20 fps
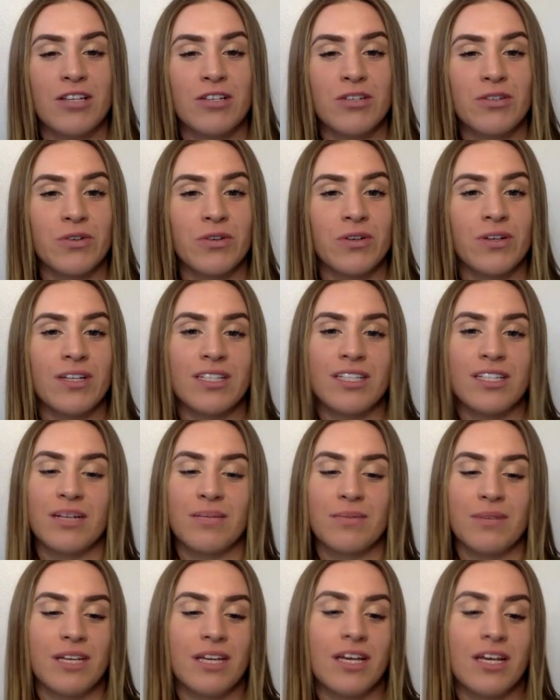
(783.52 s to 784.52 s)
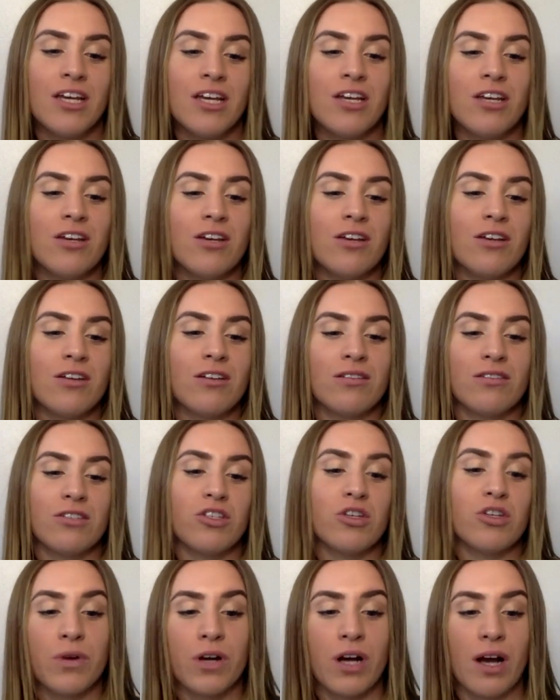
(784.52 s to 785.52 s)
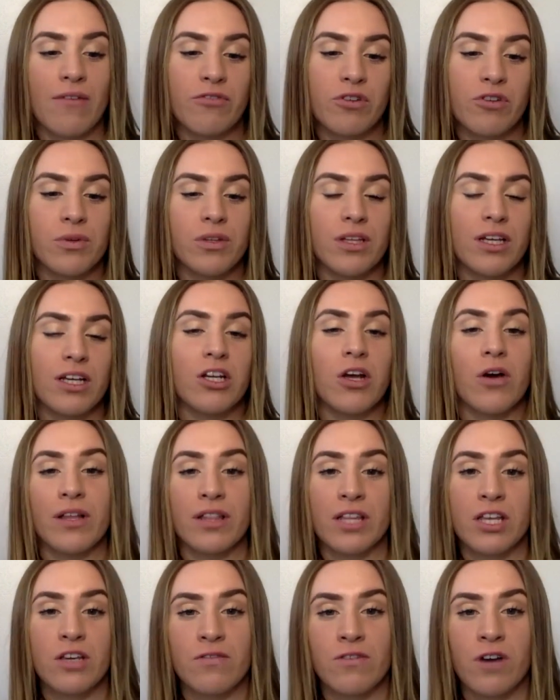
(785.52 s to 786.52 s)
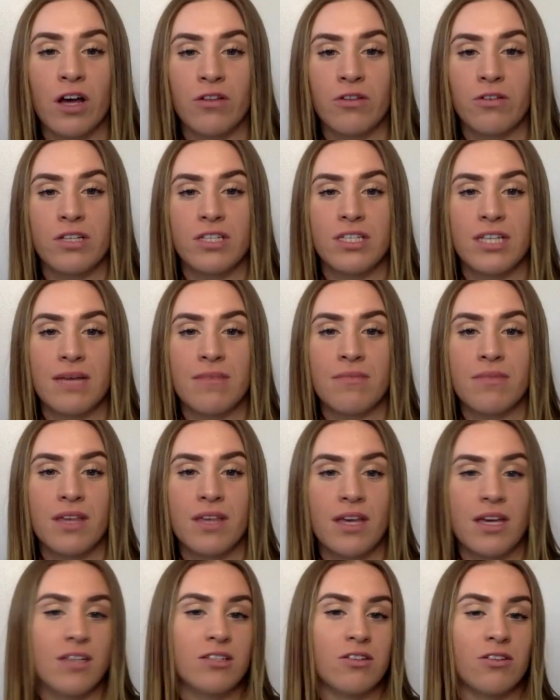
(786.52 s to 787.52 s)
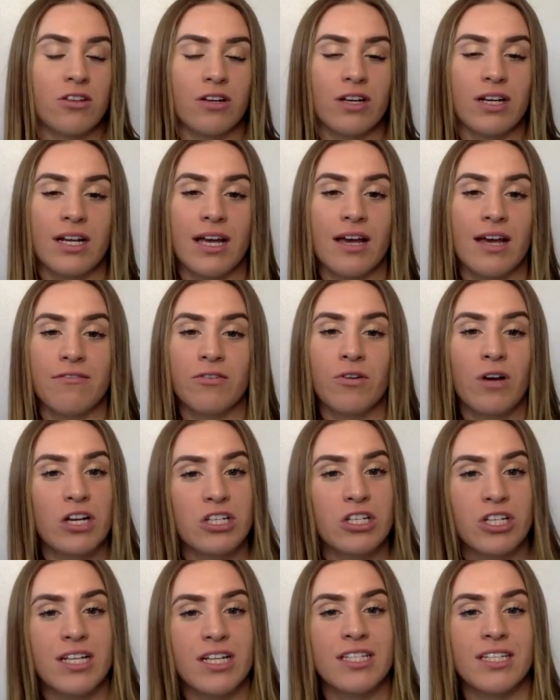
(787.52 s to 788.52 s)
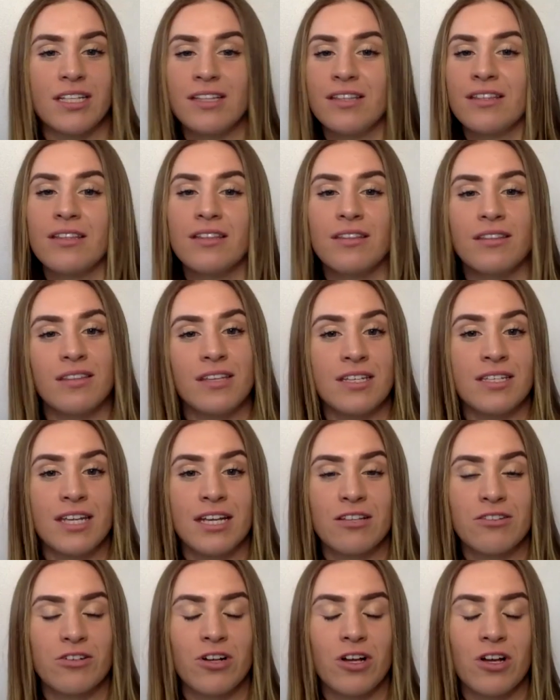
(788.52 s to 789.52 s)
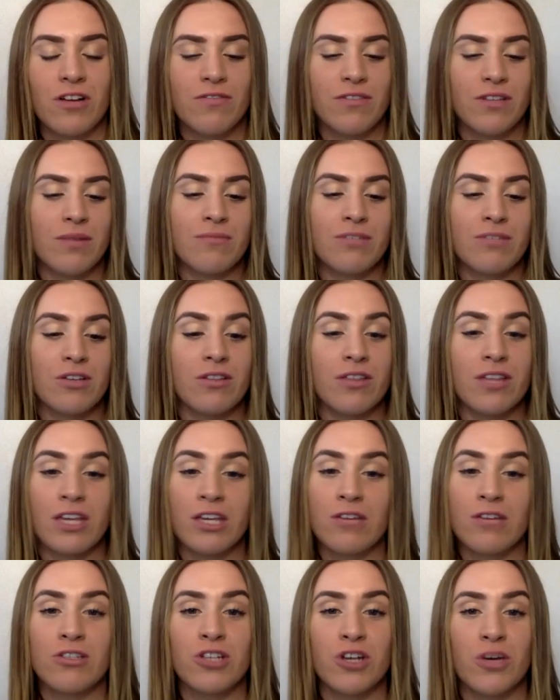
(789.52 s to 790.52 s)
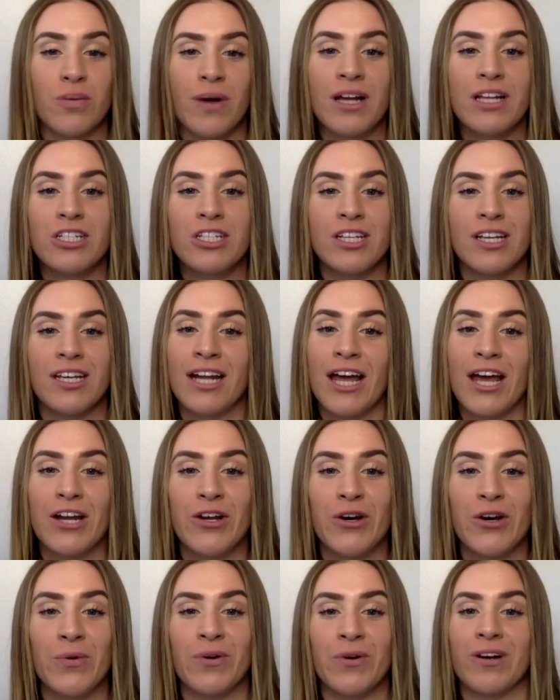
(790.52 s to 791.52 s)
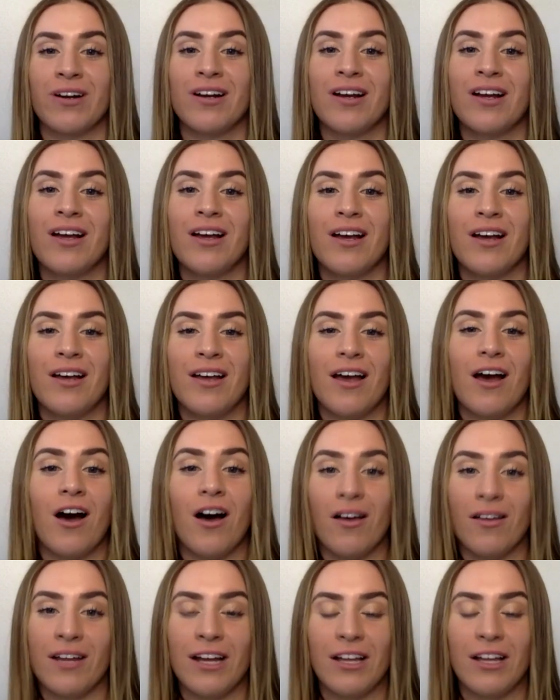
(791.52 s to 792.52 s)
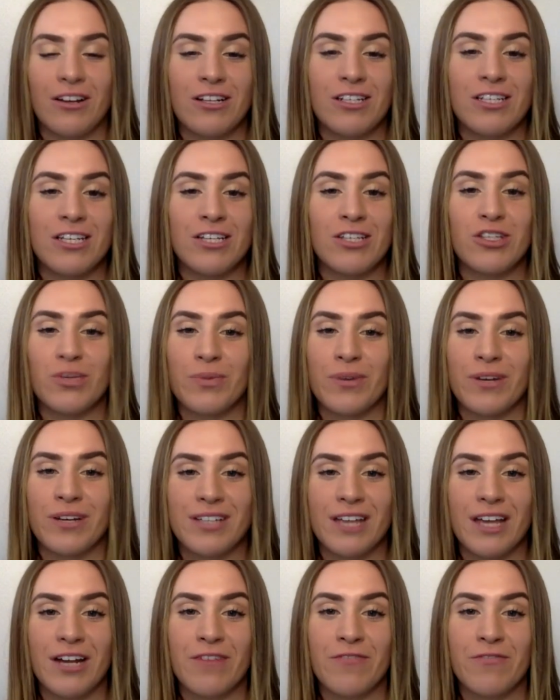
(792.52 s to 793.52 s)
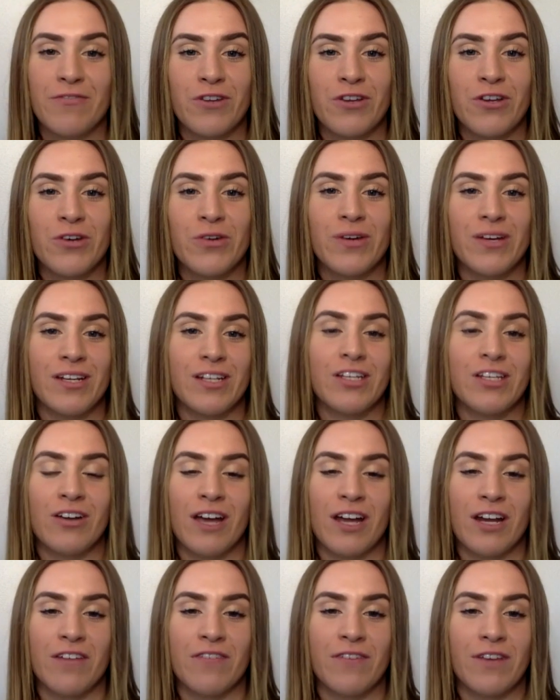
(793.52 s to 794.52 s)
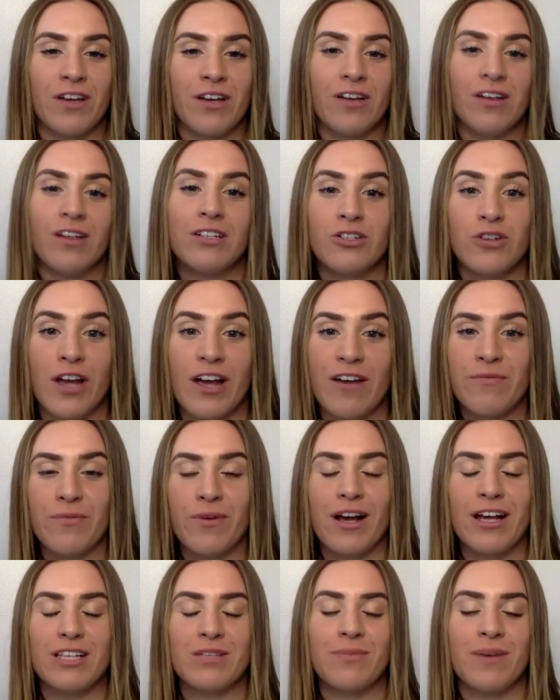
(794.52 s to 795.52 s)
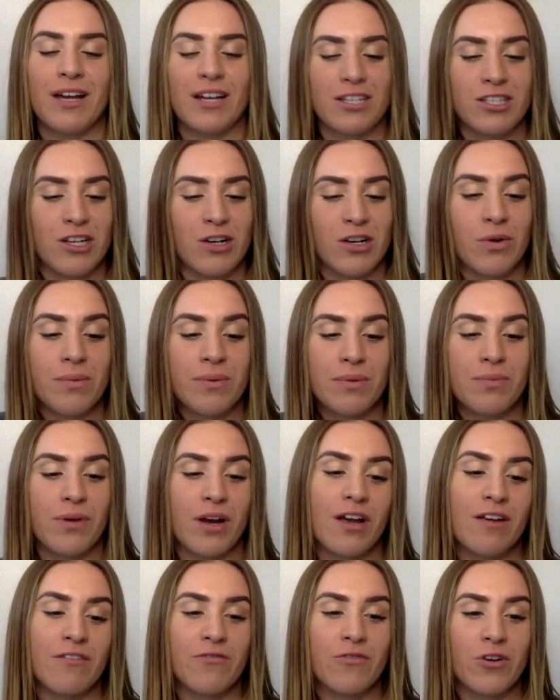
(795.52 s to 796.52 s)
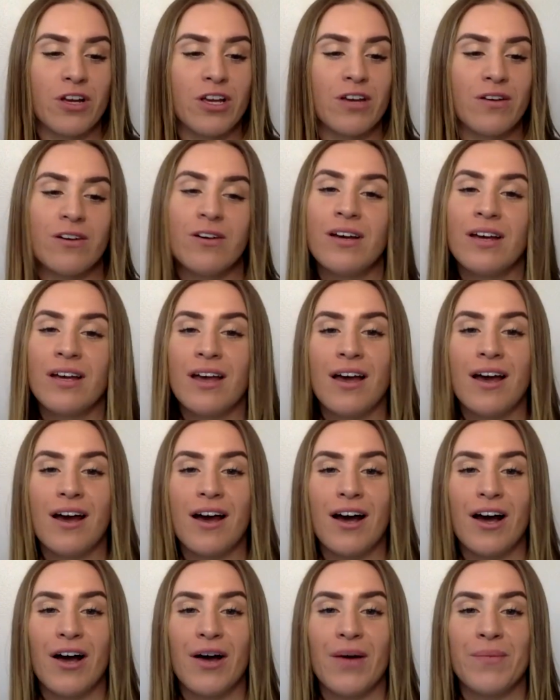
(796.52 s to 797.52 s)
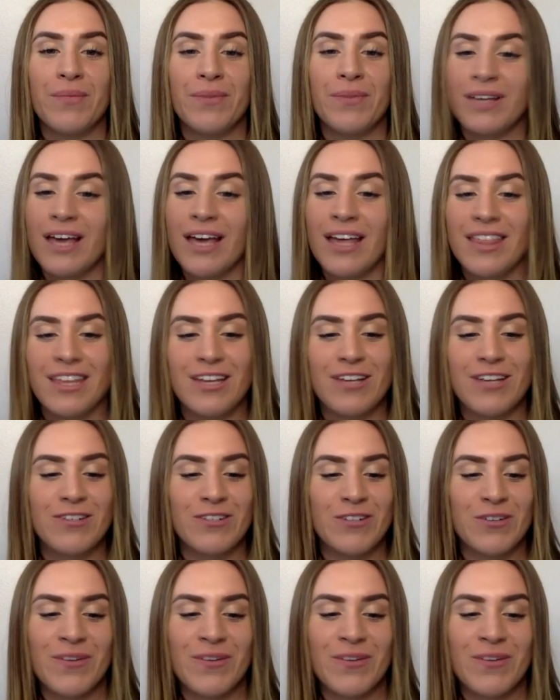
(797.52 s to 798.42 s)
school is going to be super comfortable, like, knowing that you've gone through the same thing. So they're going to have questions, and these answered all of them. So thank you so much. And I know we're all at LRT super excited for you and your NFL draft prospects. So we'll be praying for you. But, yeah, thank you so